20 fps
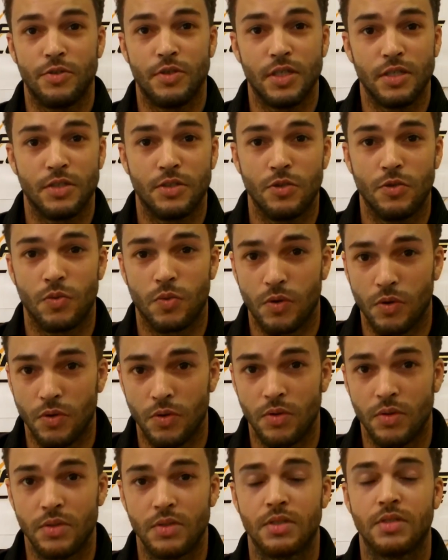Jiu-Jitsu
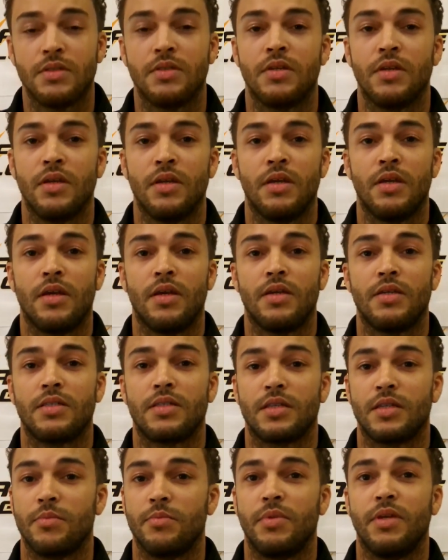rules.
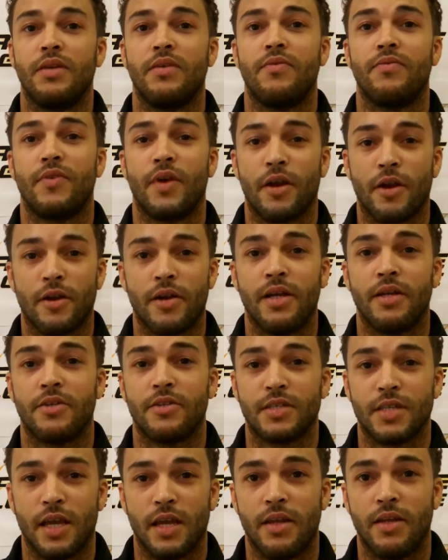It's going to be very
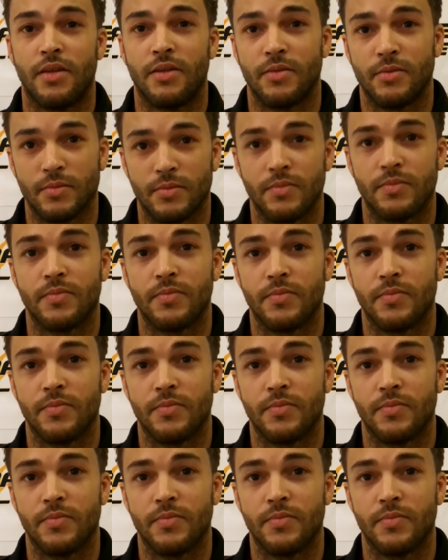entertaining.